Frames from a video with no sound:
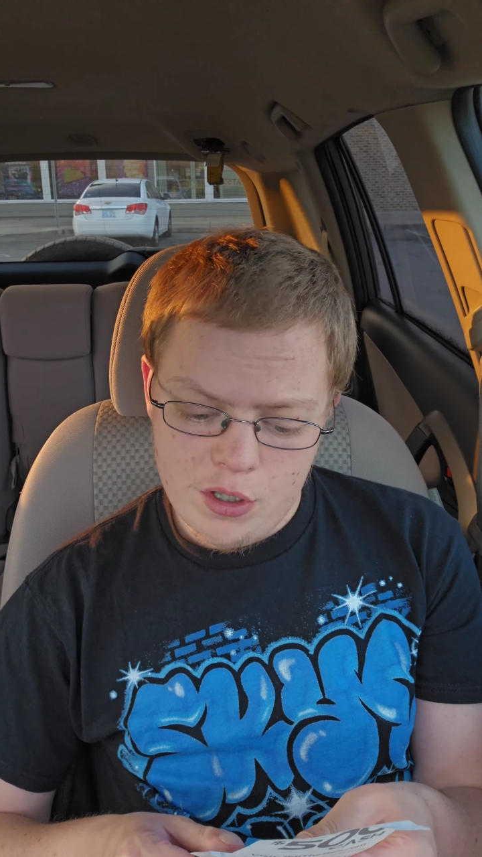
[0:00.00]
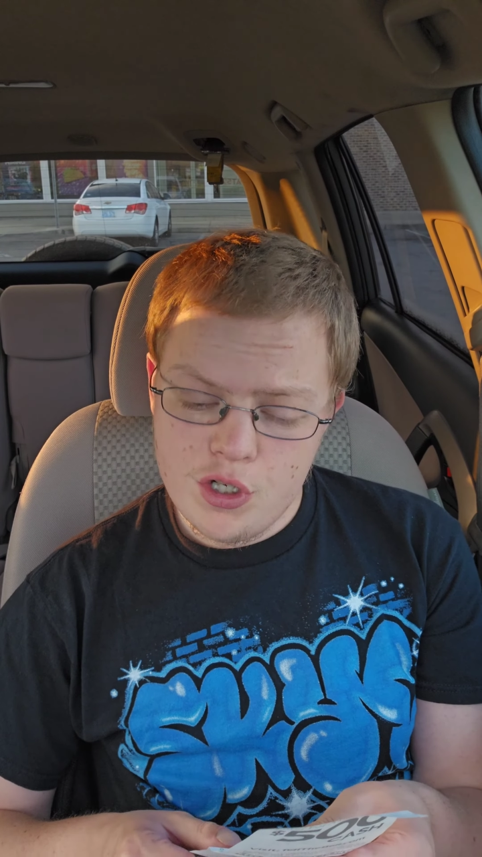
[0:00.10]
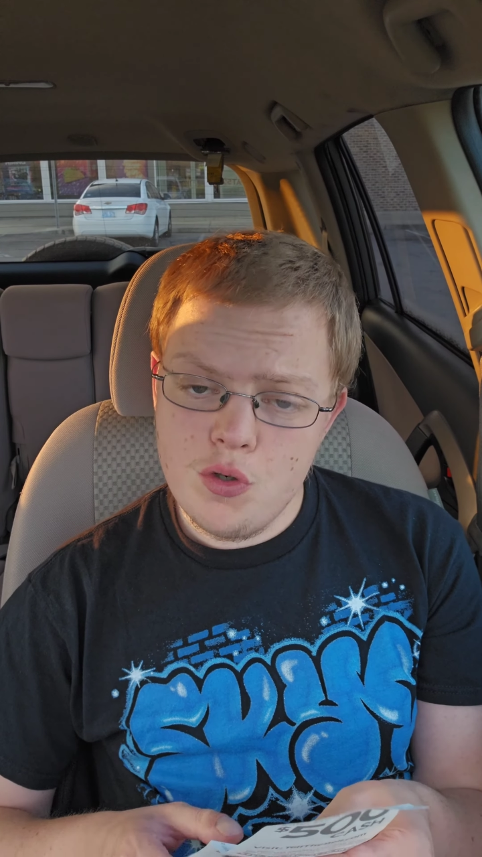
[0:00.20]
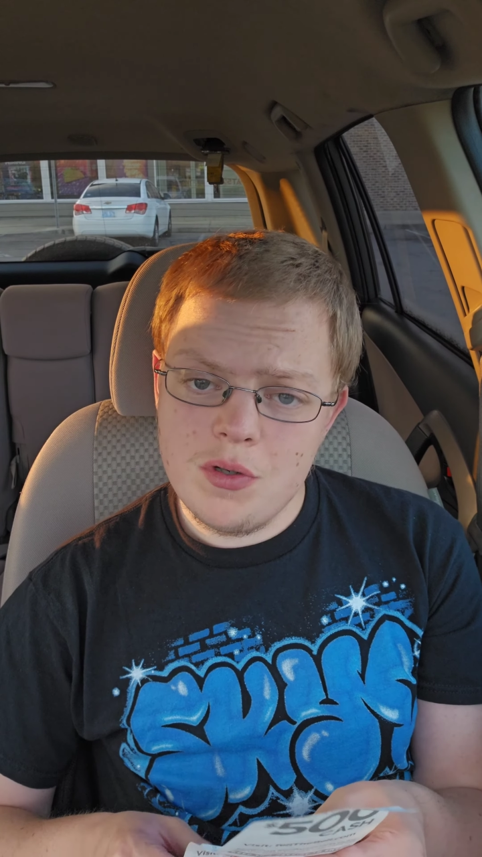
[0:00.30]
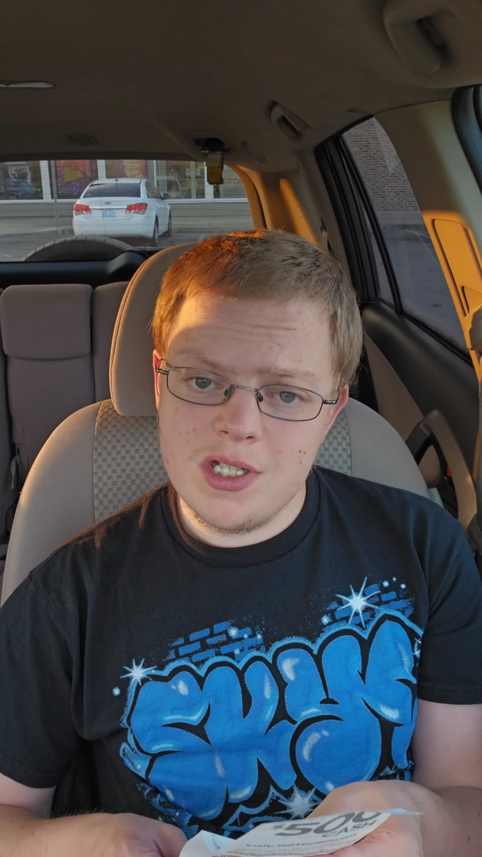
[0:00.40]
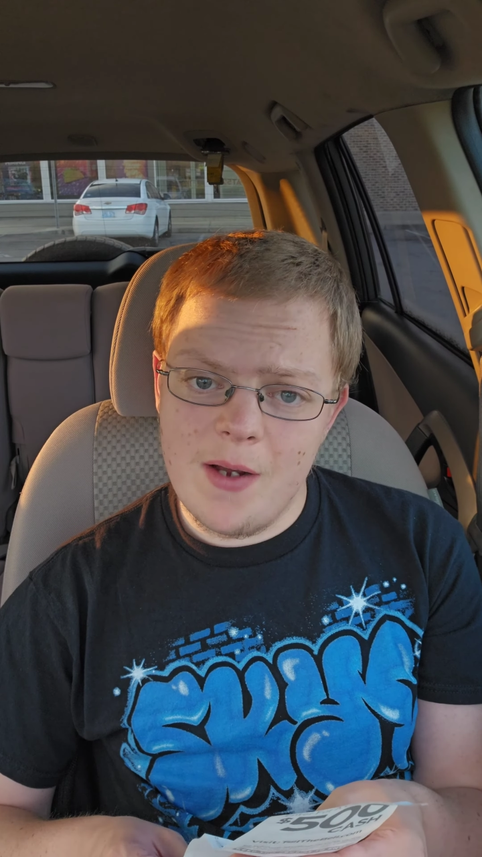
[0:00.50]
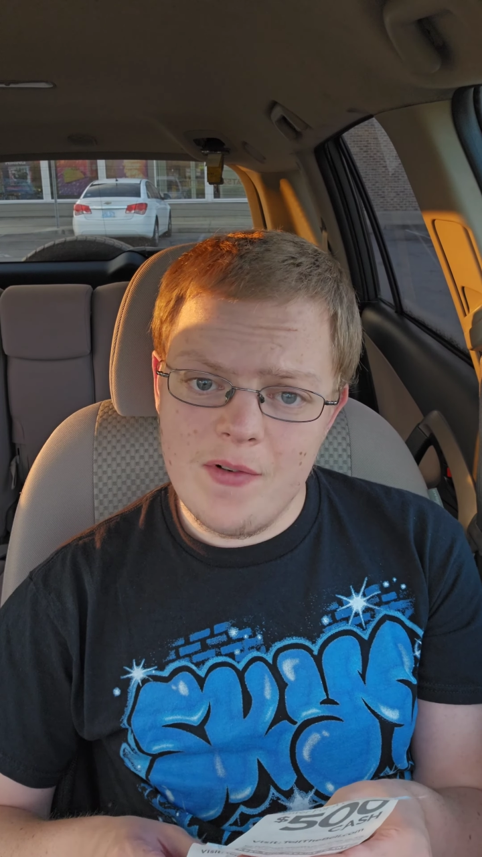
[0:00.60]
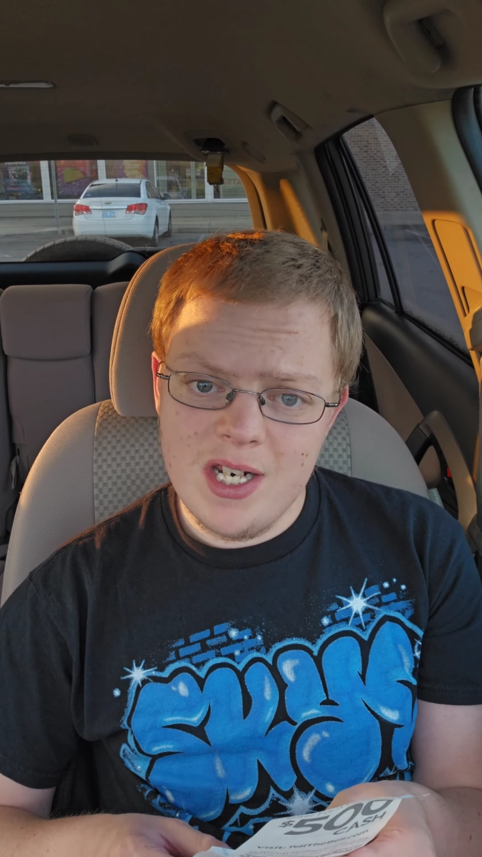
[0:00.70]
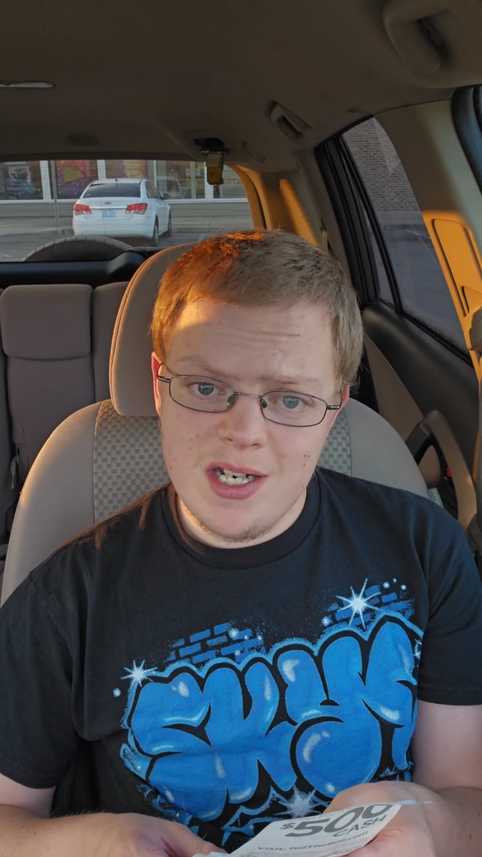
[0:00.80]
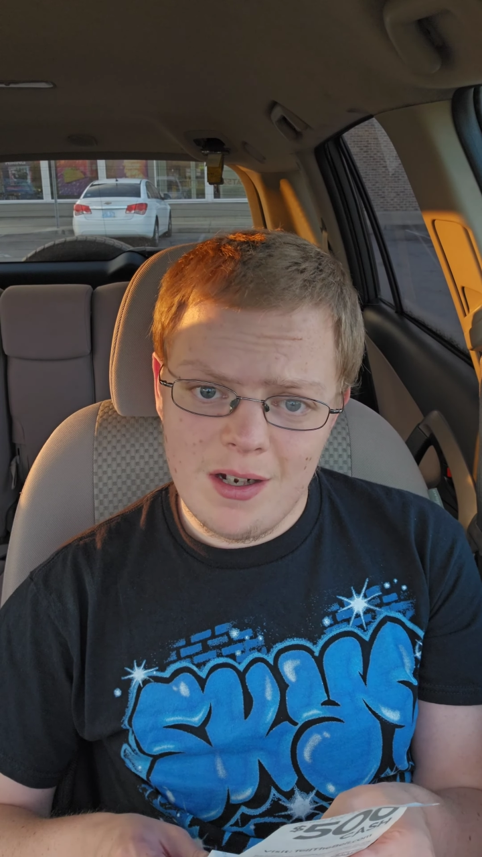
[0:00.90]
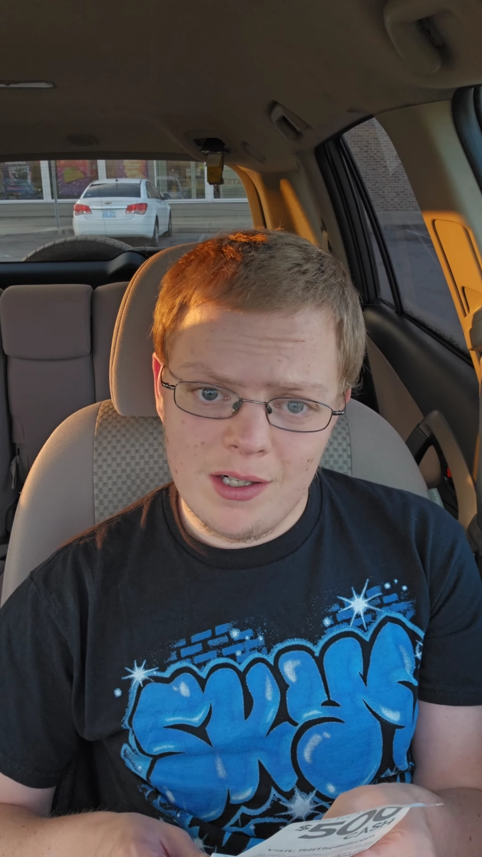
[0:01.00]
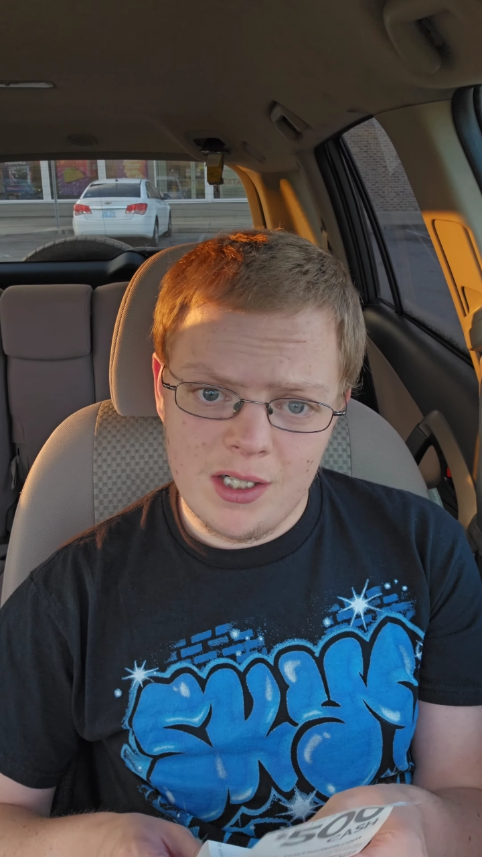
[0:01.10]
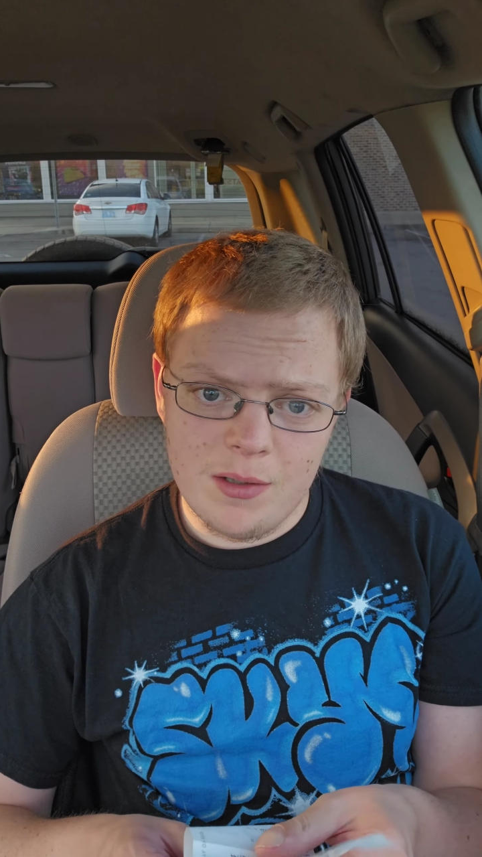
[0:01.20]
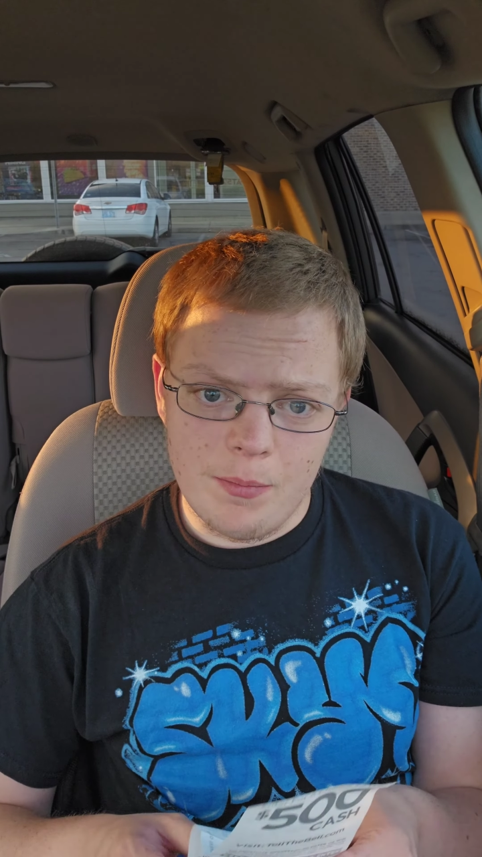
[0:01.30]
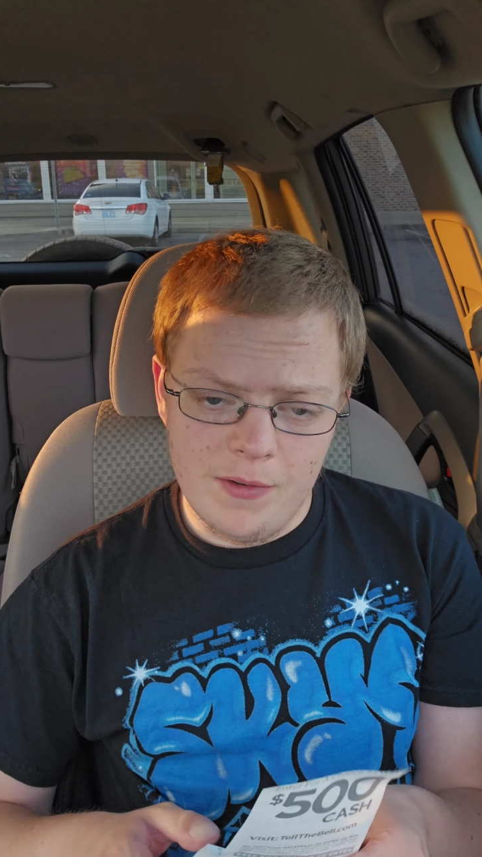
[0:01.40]

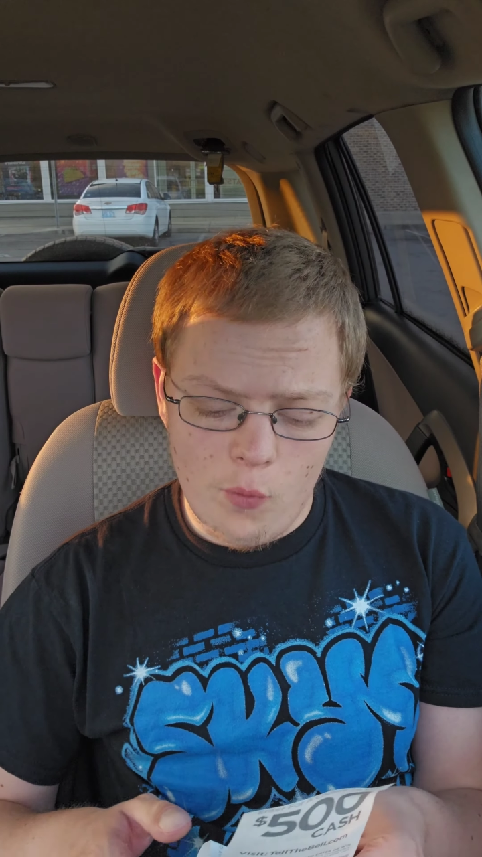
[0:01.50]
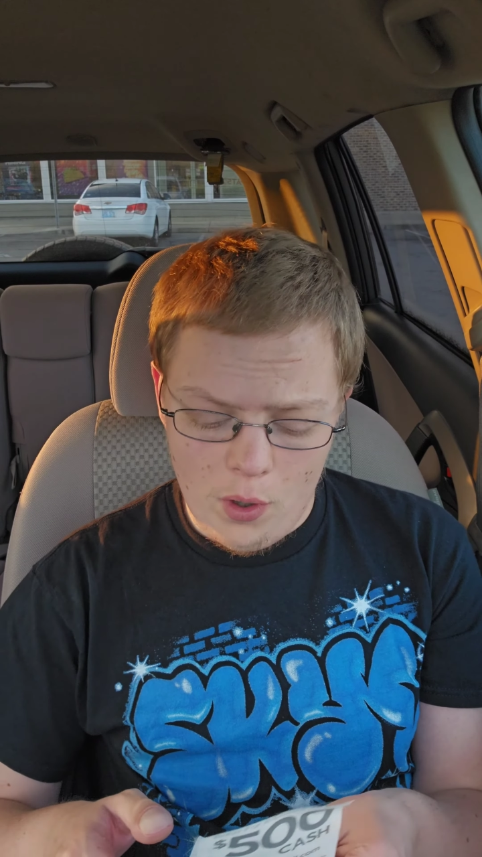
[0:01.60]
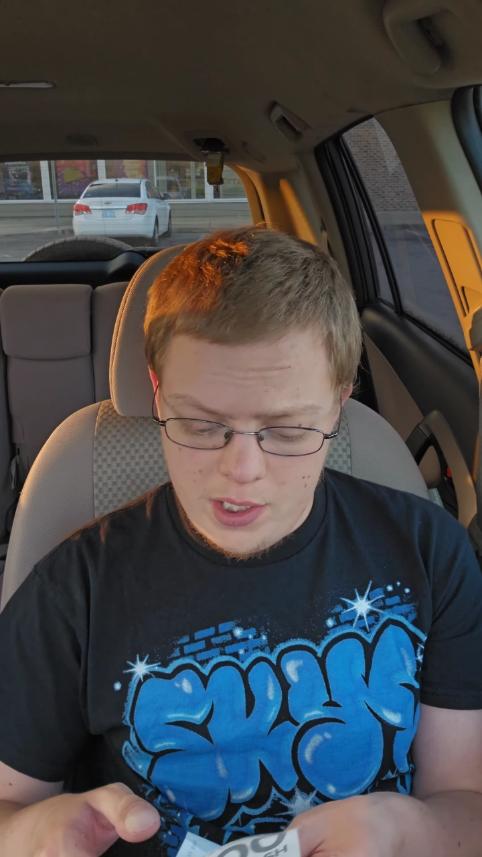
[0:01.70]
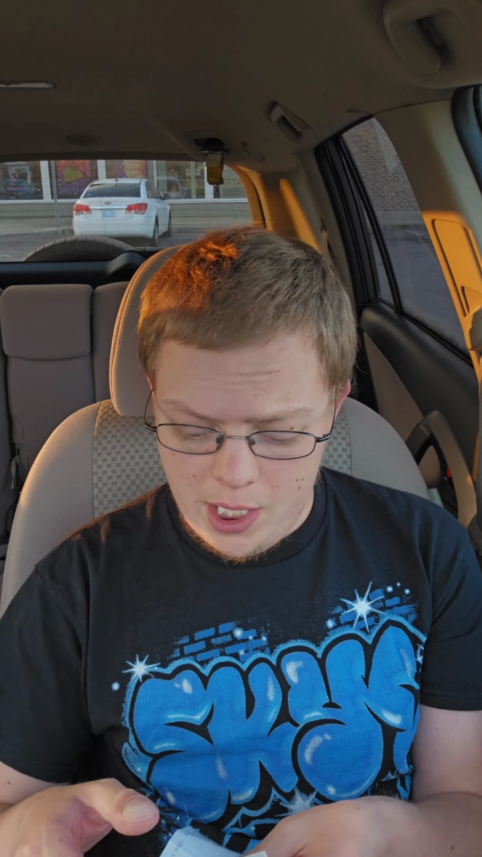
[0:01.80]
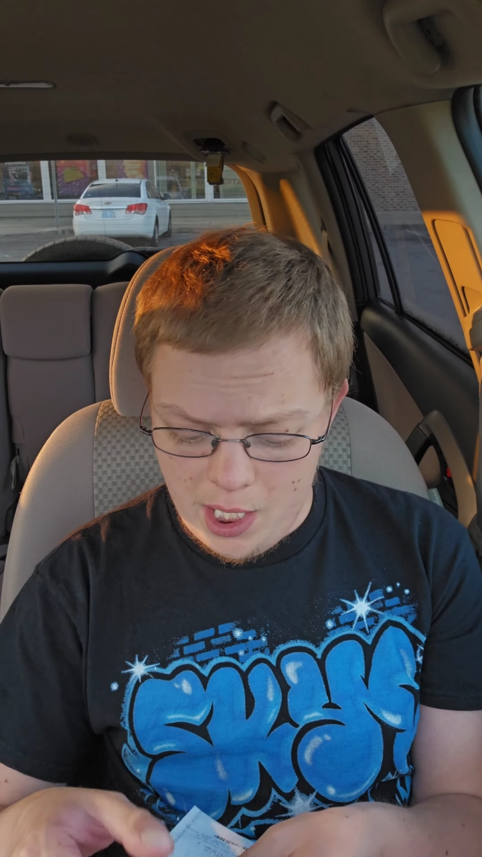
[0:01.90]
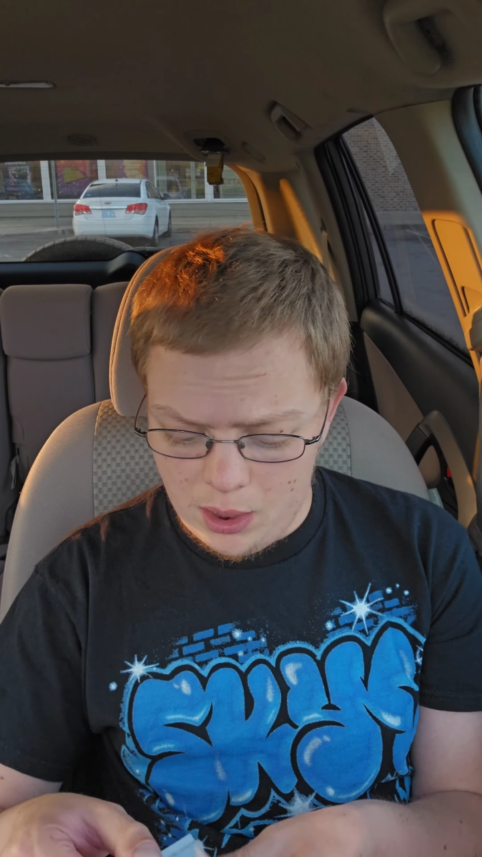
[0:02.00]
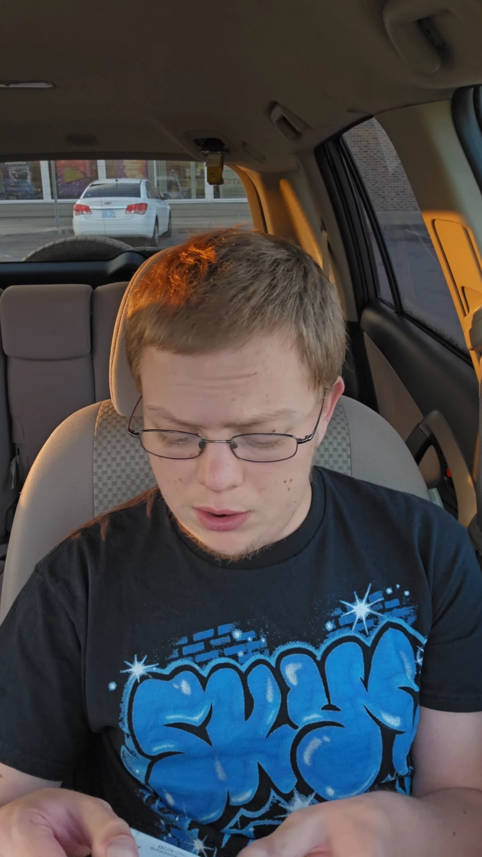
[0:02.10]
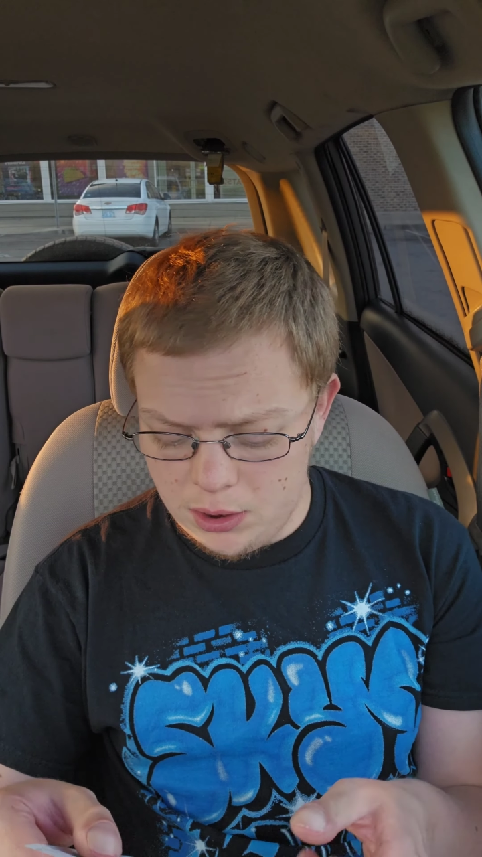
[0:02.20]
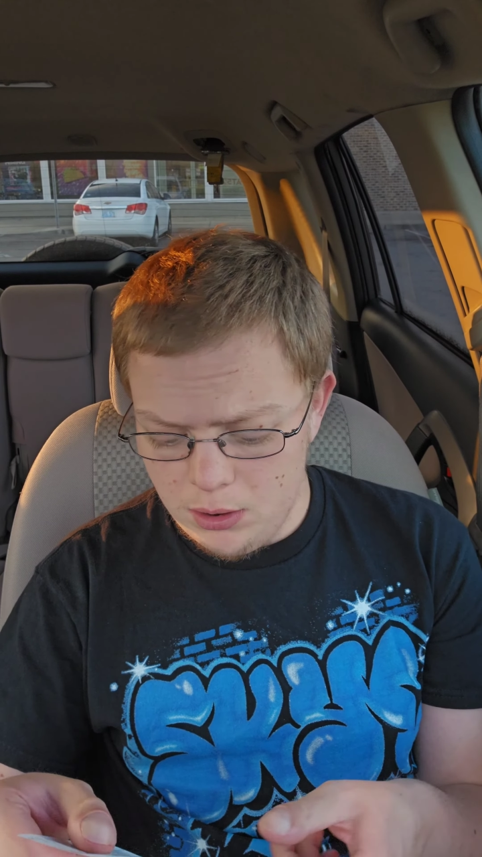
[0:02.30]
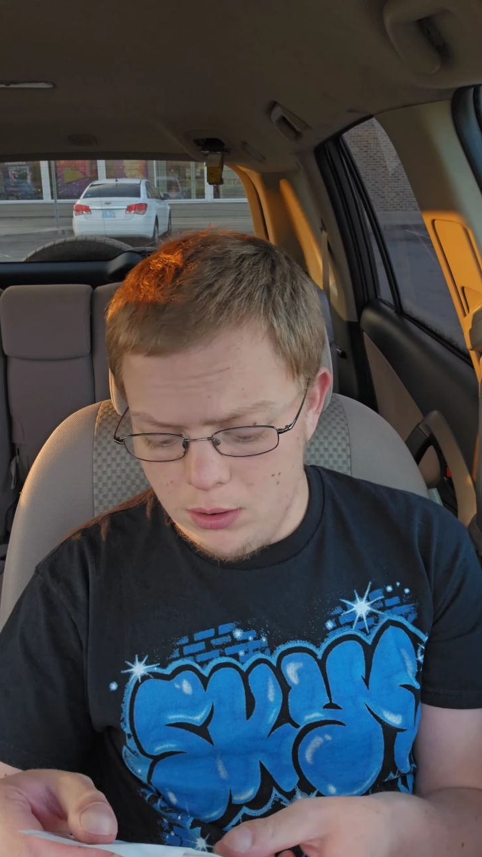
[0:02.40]
279 before tax